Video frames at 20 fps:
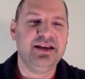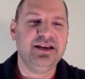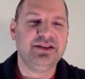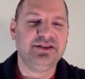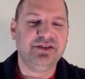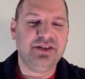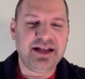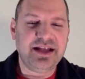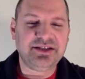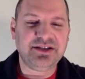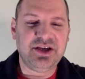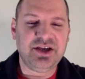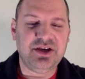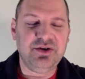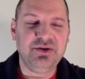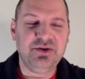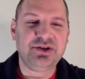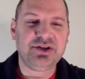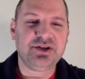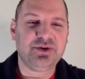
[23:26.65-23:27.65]
So that's a
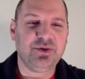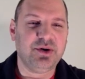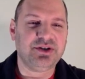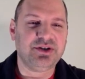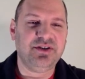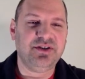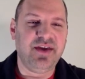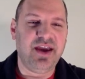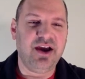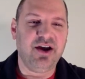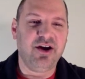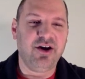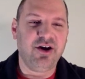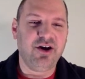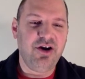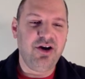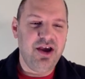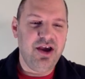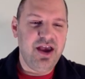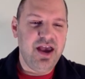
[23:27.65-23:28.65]
huge source of
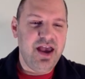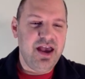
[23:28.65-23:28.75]
error.